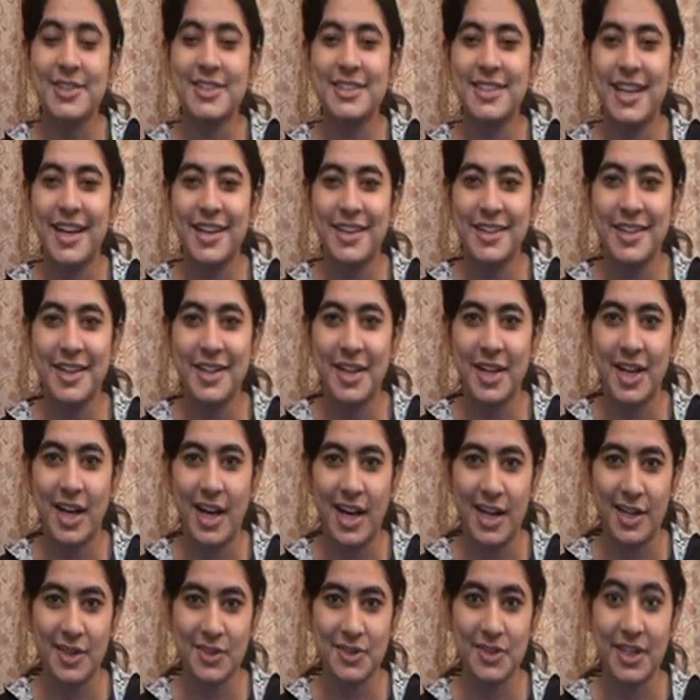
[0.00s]
to study
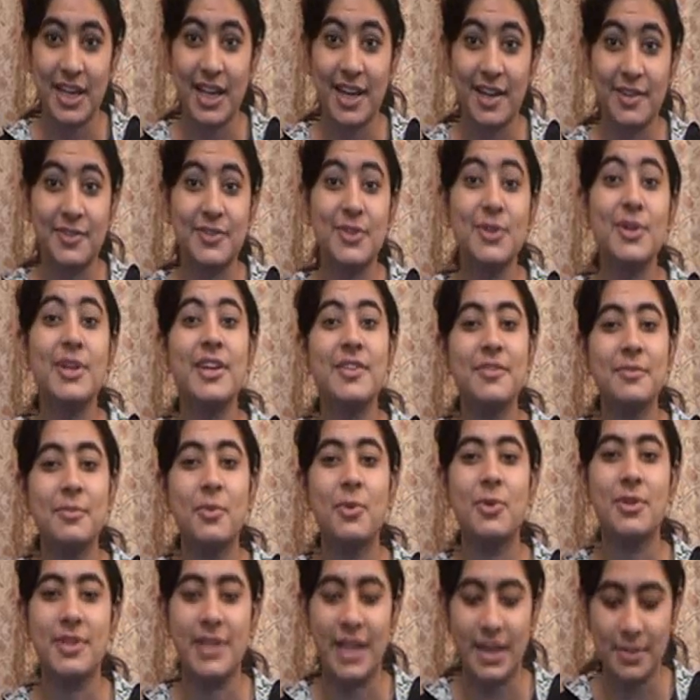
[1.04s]
Aakash, I have to give
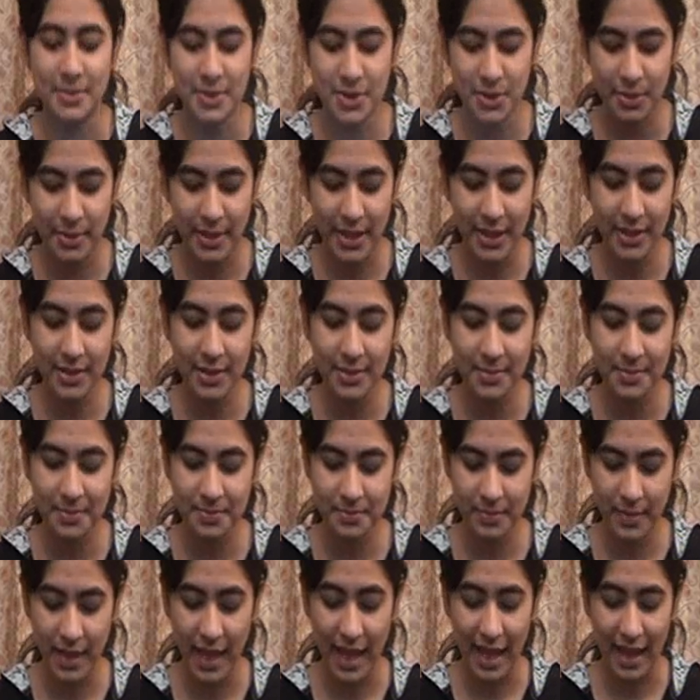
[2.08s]
more time to it.
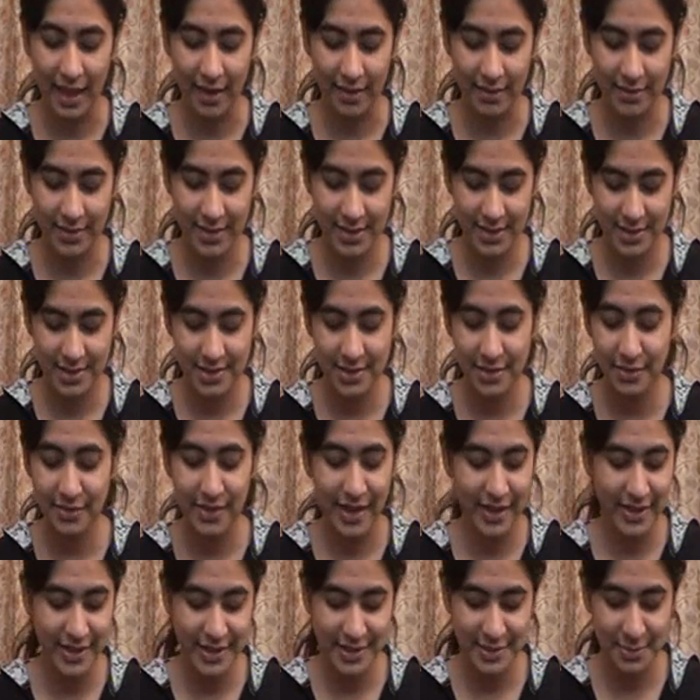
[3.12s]
And this is a
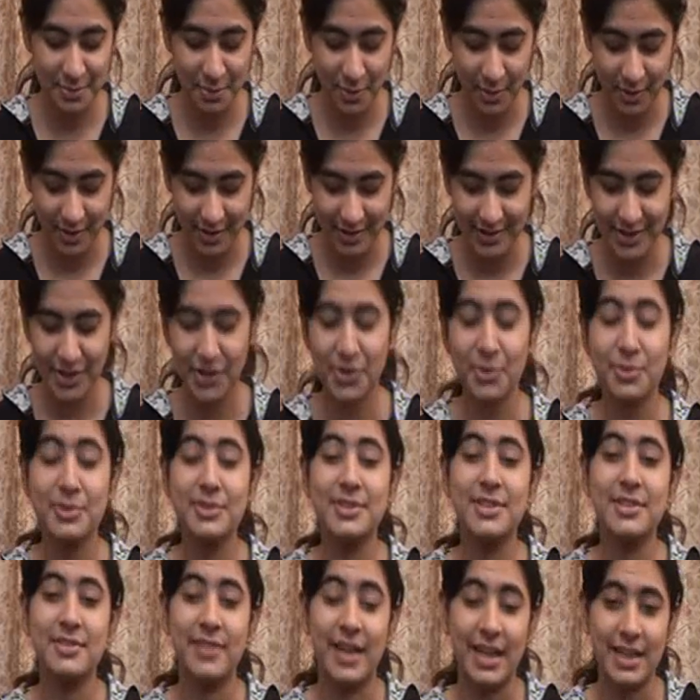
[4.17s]
very small and
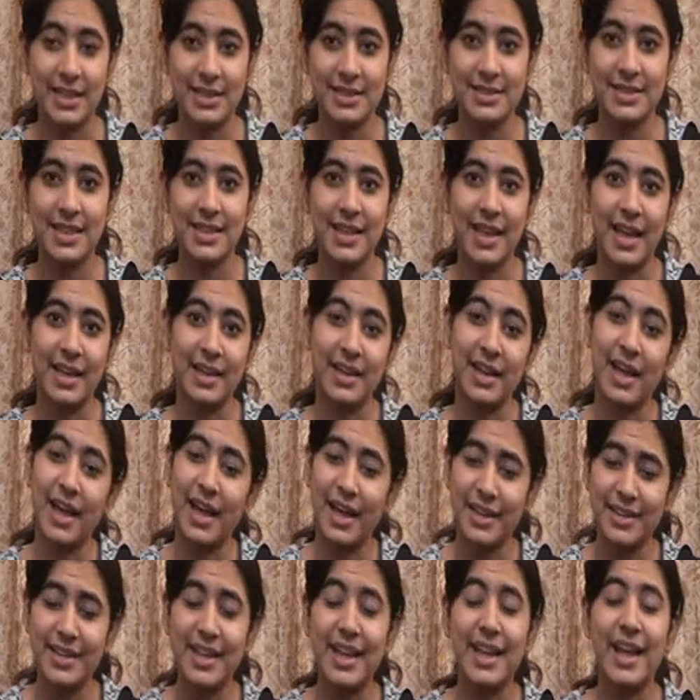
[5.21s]
cute device that
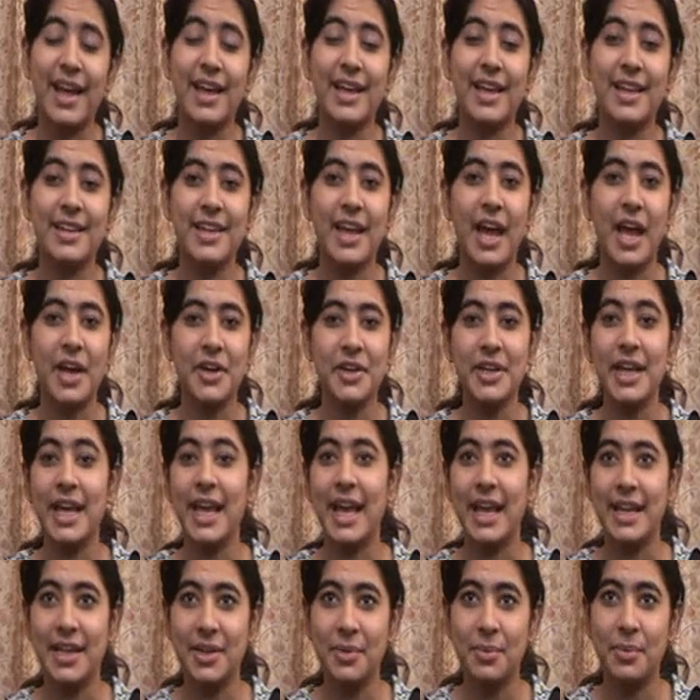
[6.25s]
I can carry
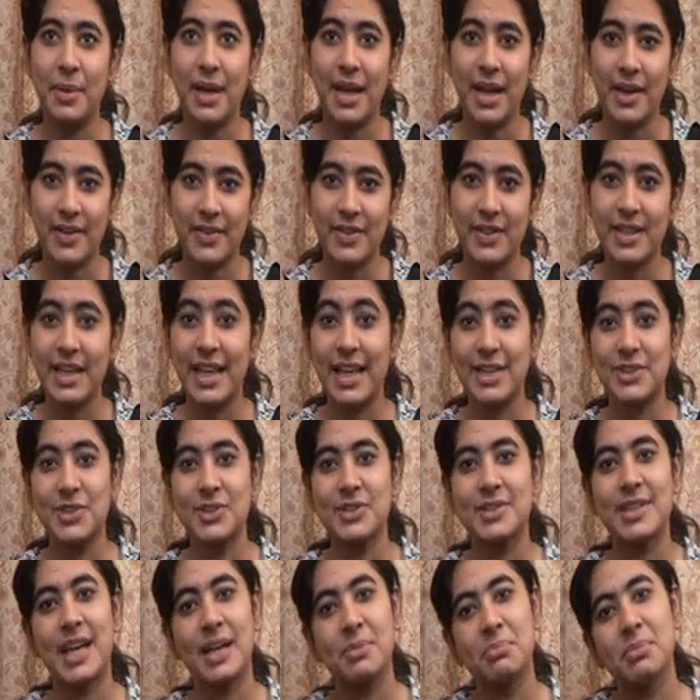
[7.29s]
anywhere, and the
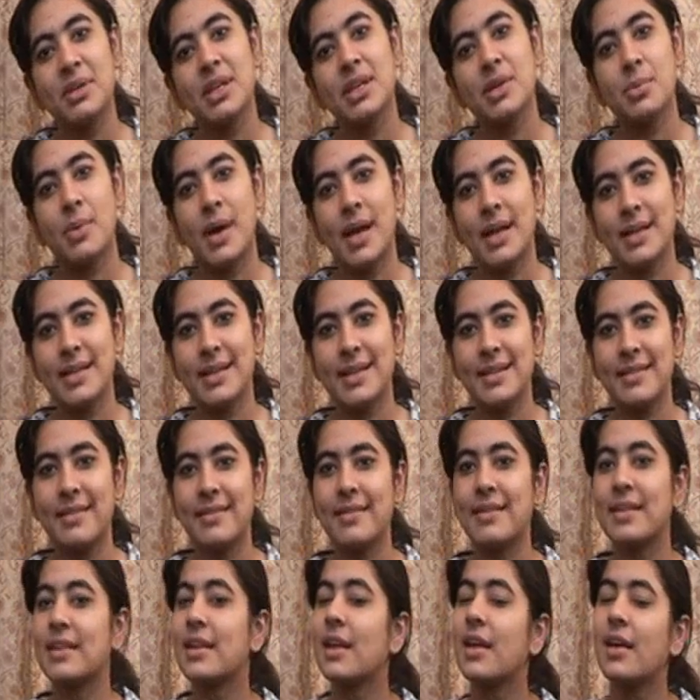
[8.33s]
lectures can be
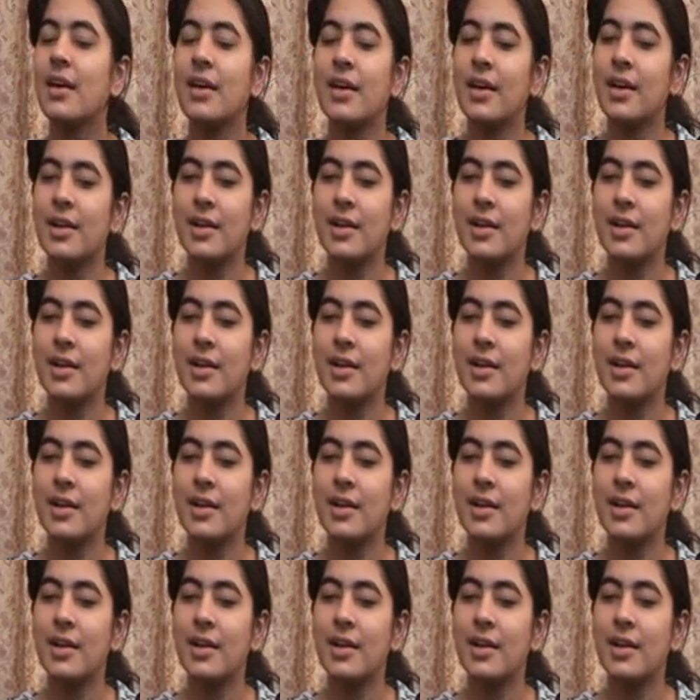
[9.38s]
rewinded,